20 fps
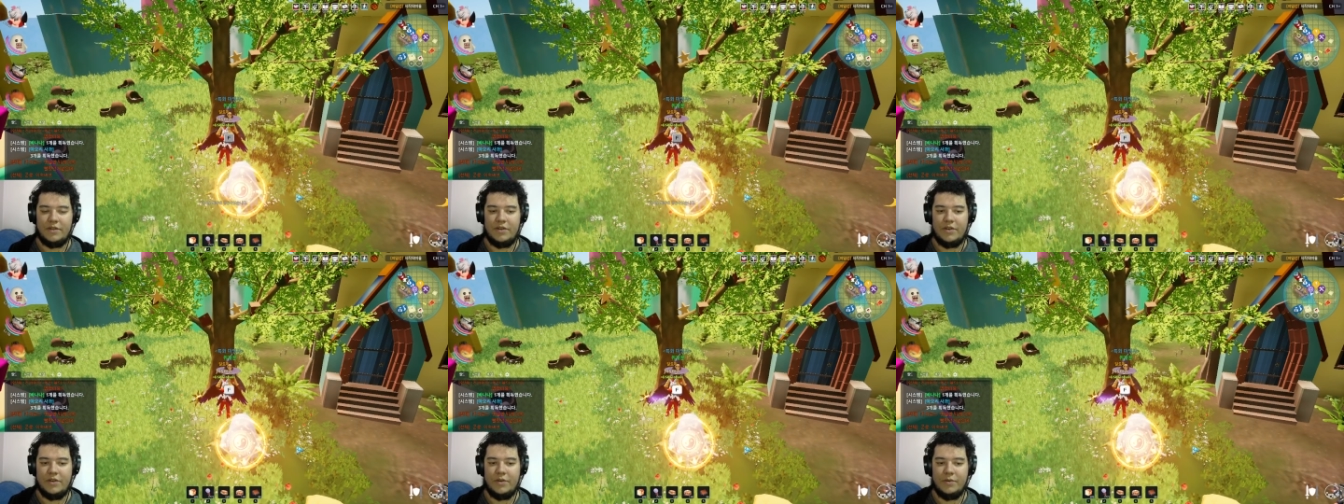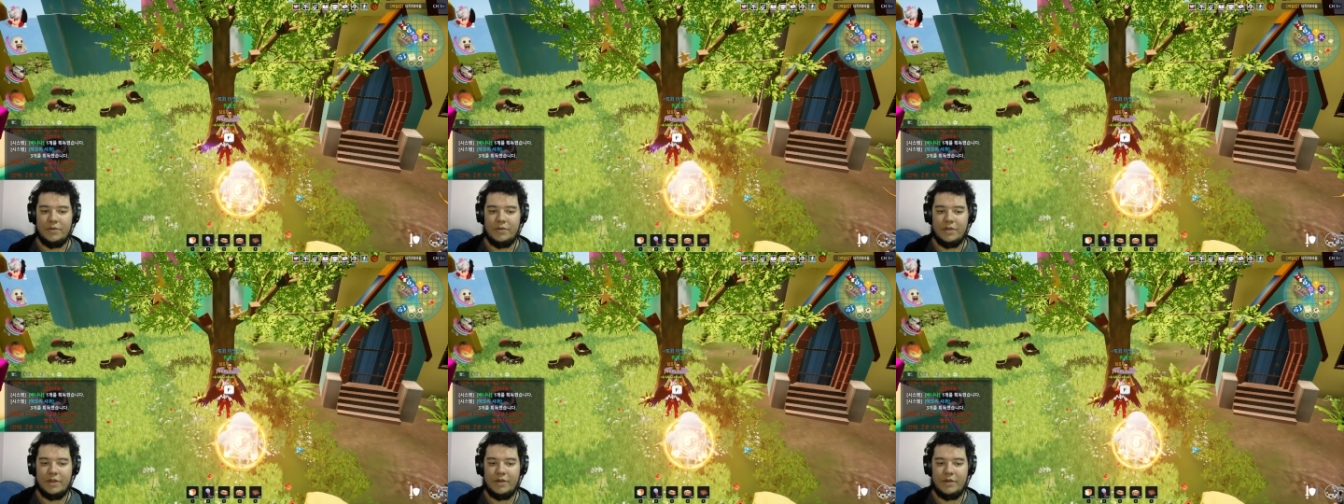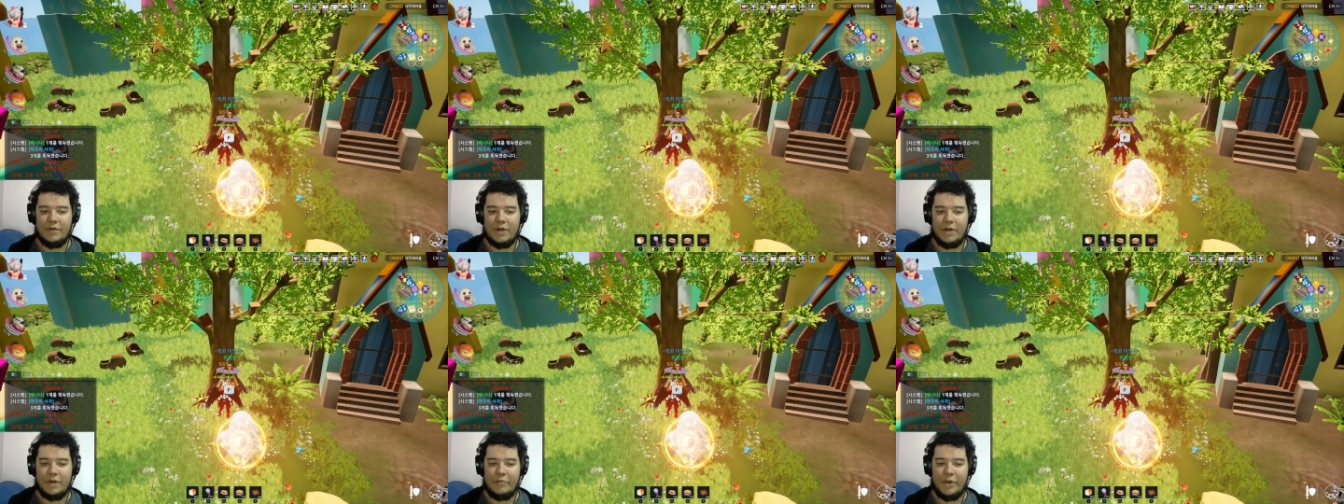cute
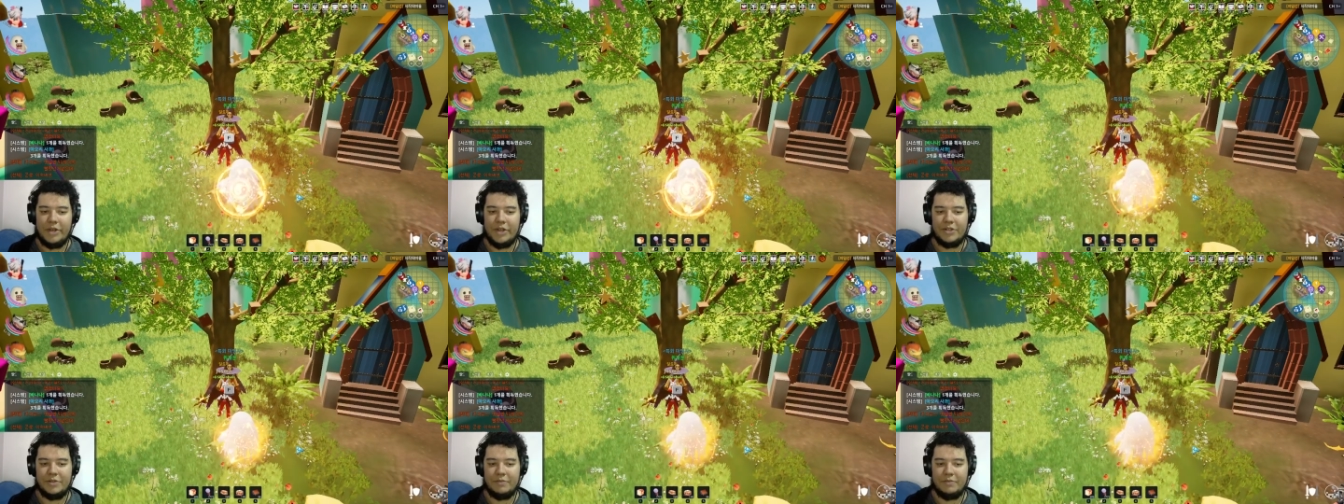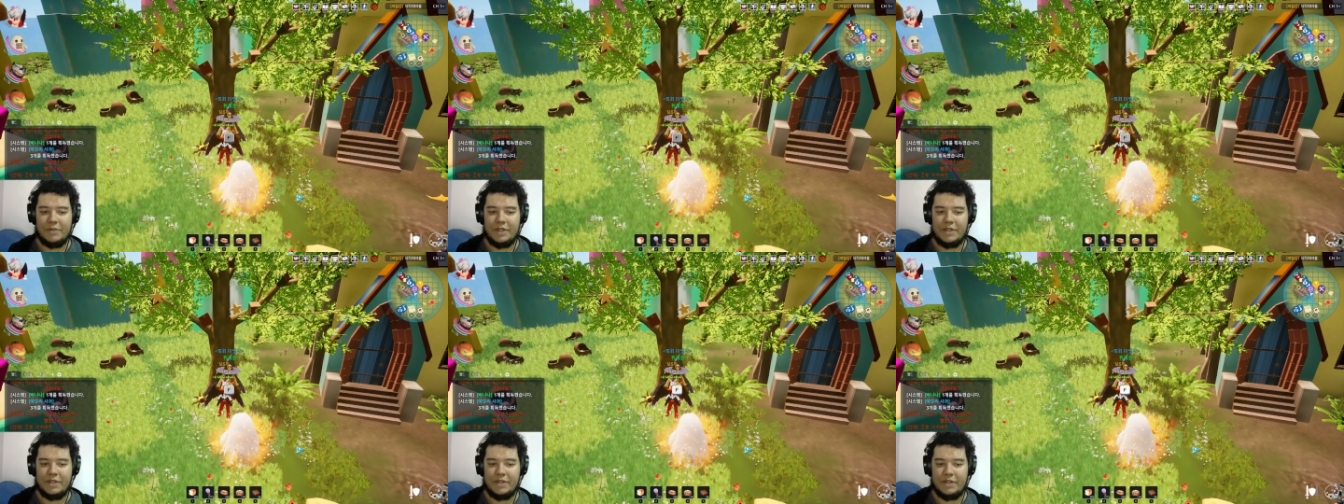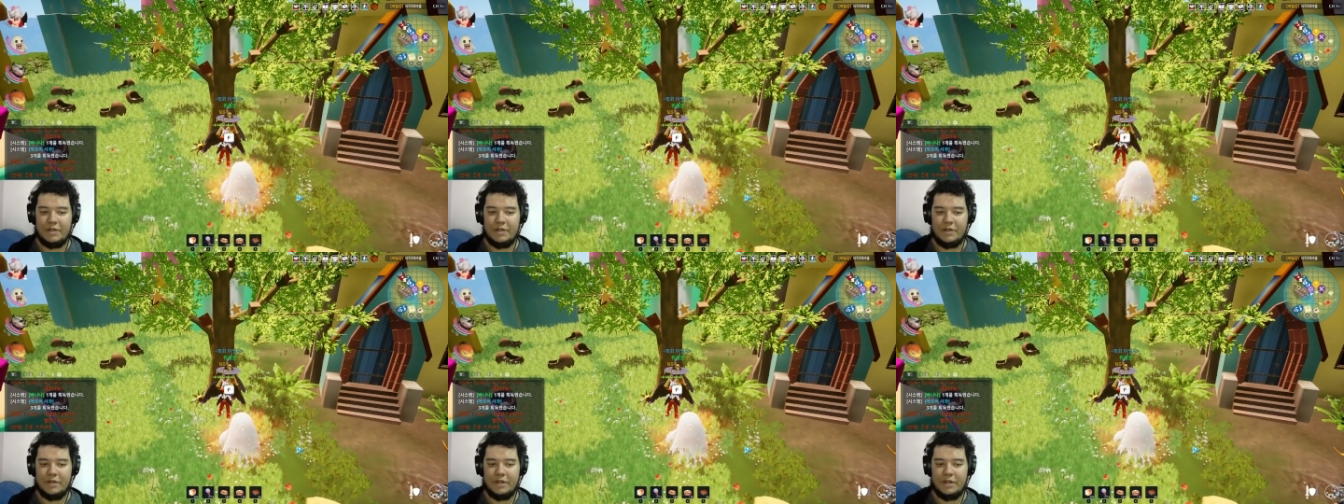little animation plays
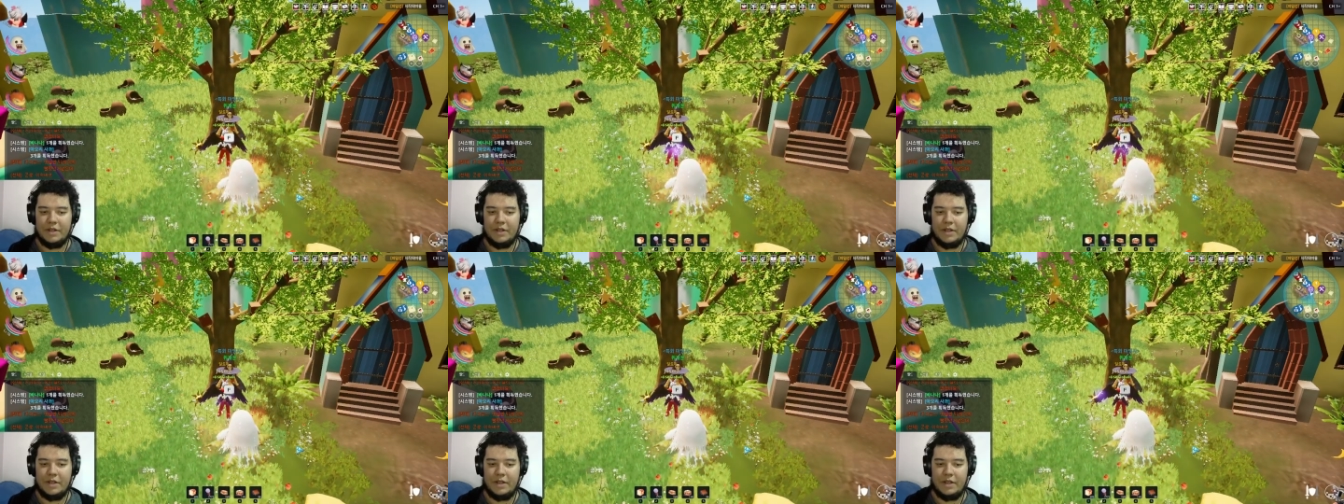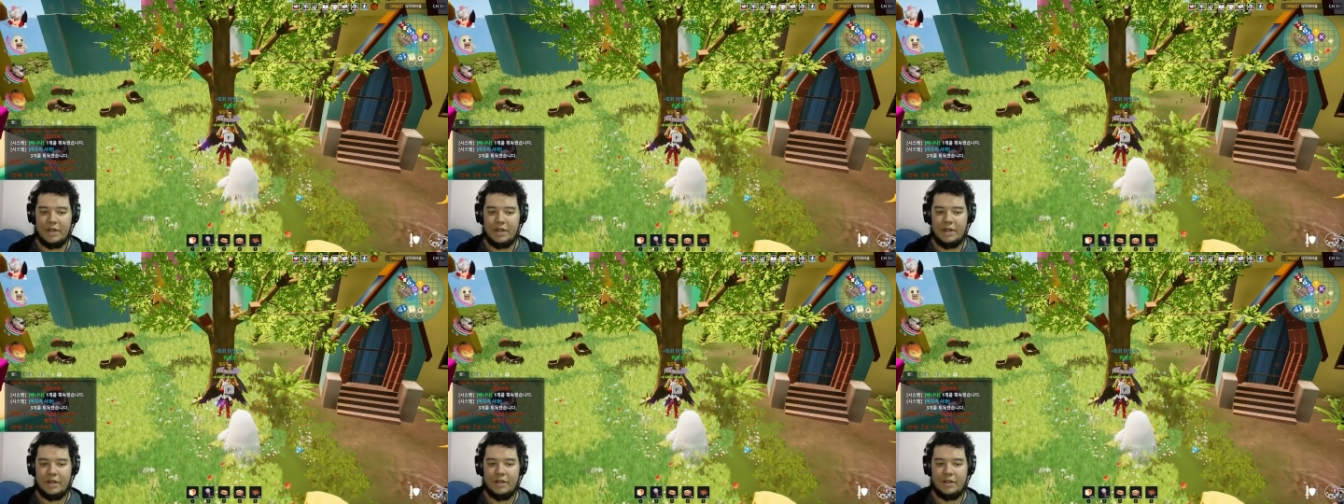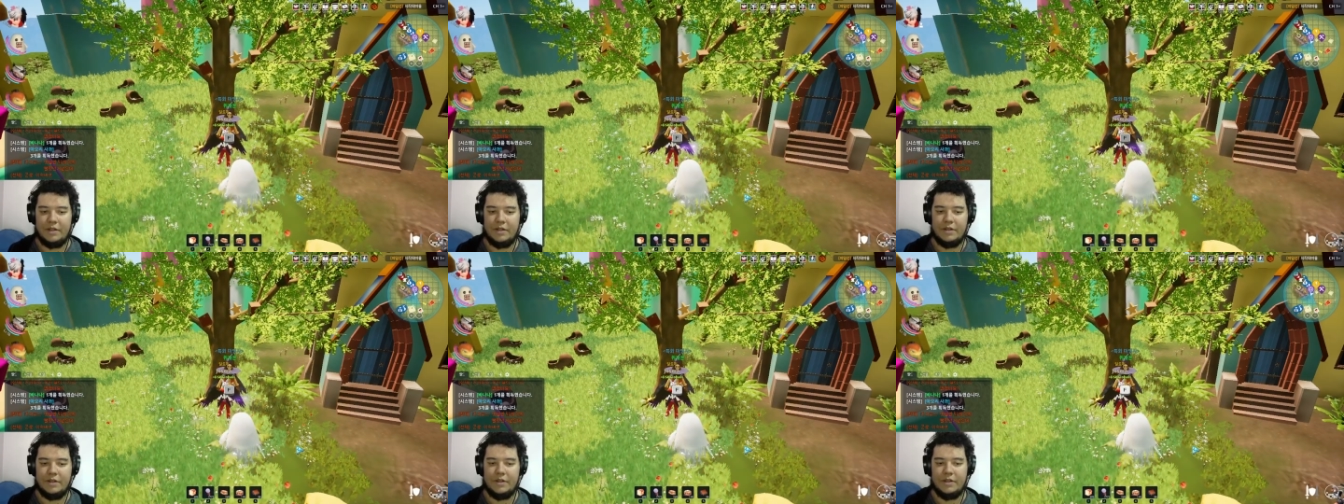out,
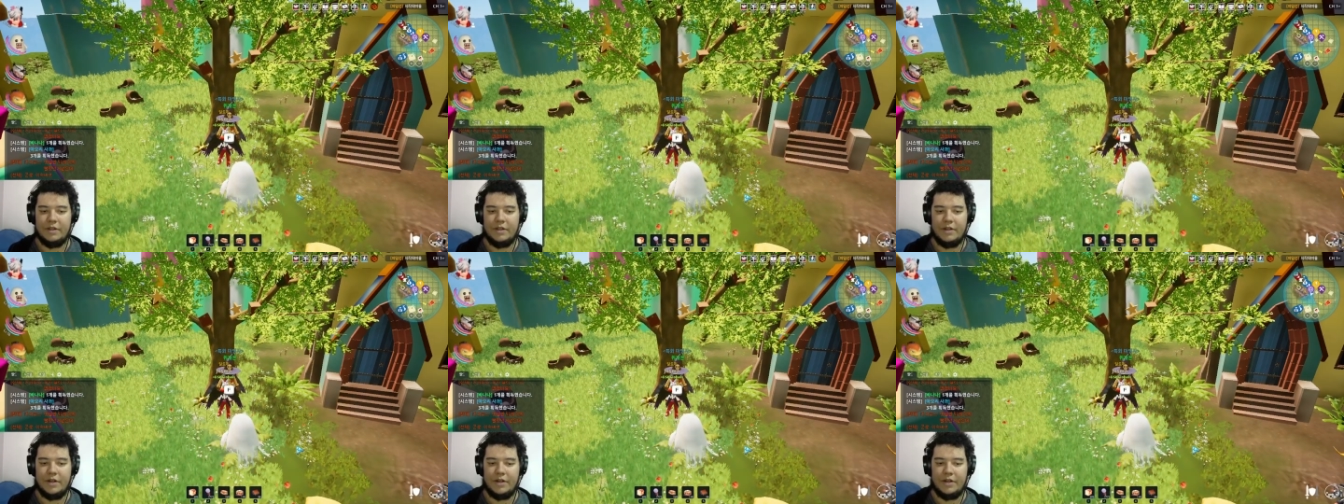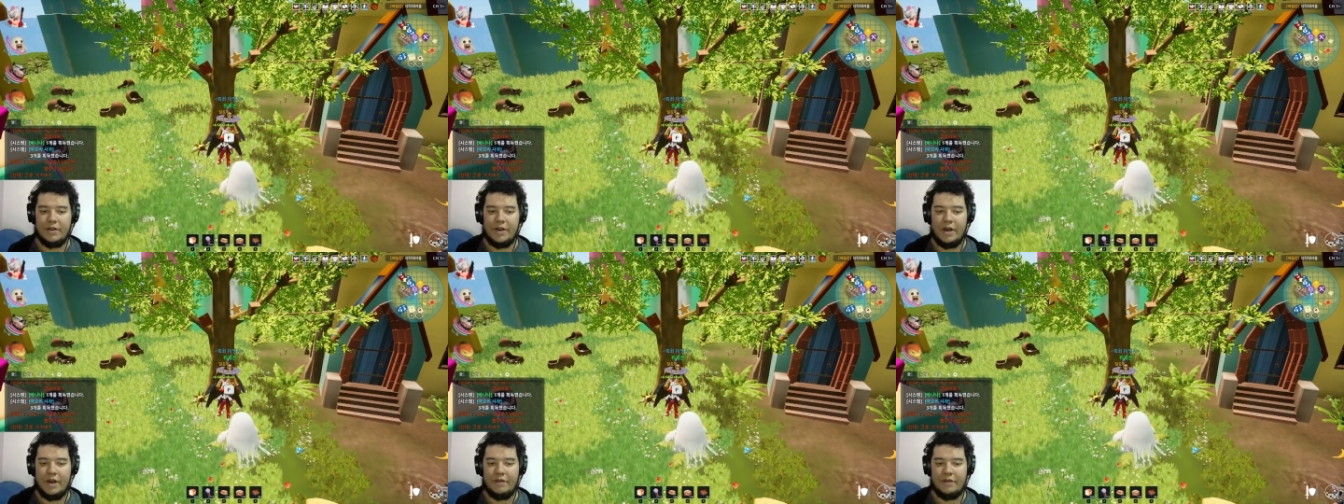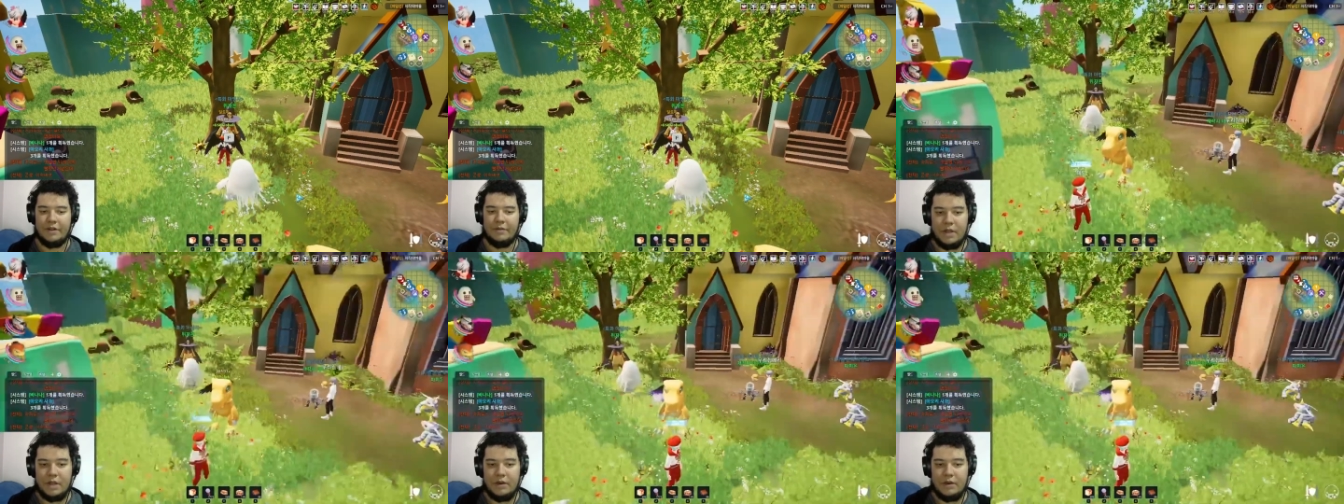and there you have it.